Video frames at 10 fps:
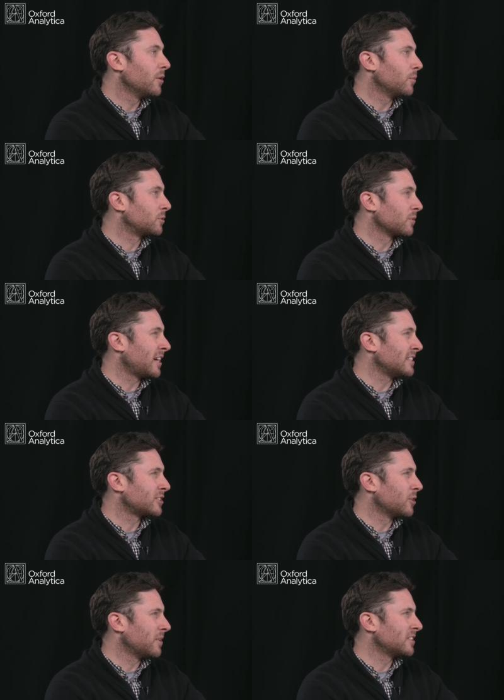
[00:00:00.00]
which relies
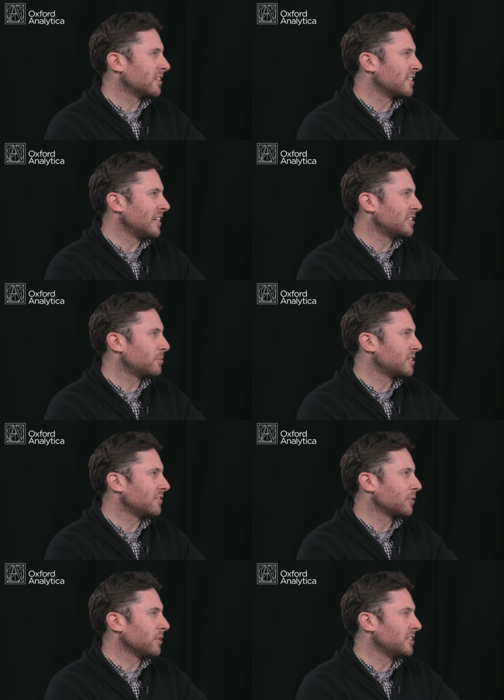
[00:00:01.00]
so much on the Asia
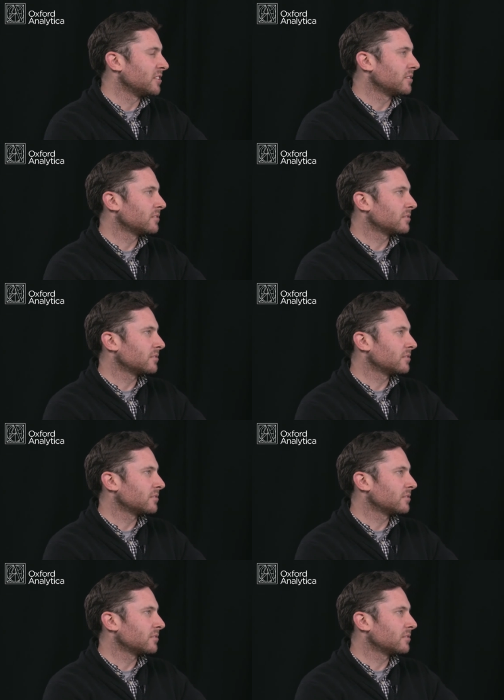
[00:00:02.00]
Pacific region.